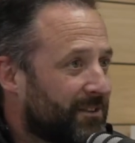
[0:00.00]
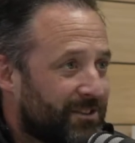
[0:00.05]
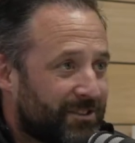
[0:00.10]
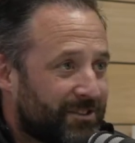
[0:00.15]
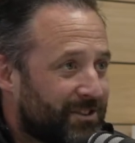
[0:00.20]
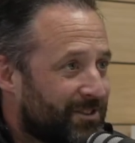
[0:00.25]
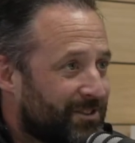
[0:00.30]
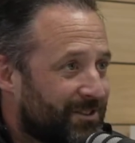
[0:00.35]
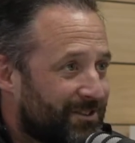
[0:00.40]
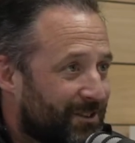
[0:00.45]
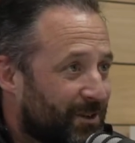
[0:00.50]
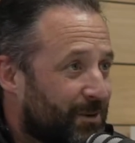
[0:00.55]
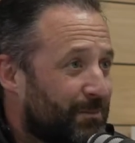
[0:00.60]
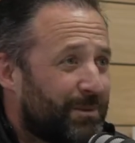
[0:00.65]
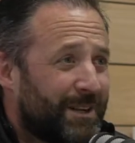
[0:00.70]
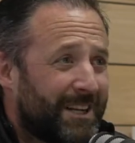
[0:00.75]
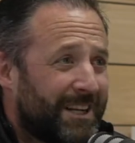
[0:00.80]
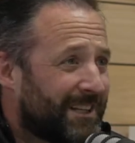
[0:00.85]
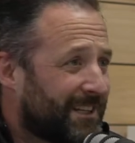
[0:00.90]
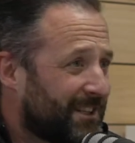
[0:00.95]
It just
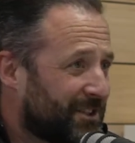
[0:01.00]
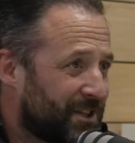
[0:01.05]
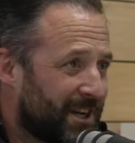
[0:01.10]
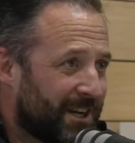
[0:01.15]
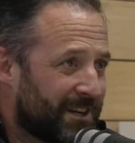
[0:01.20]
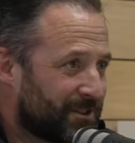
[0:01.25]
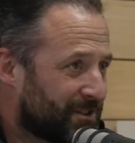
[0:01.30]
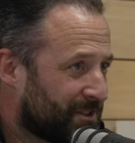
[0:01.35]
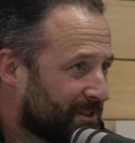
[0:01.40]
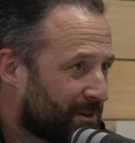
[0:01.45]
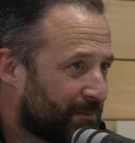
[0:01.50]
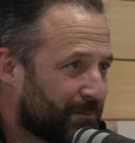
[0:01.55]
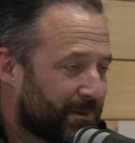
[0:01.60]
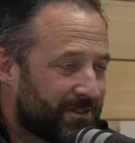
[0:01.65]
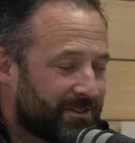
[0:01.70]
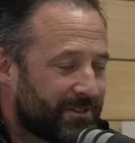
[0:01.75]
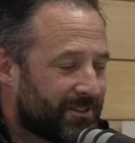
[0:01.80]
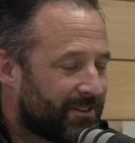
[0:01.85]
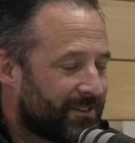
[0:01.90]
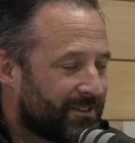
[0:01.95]
completely changed our
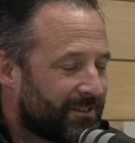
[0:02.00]
business.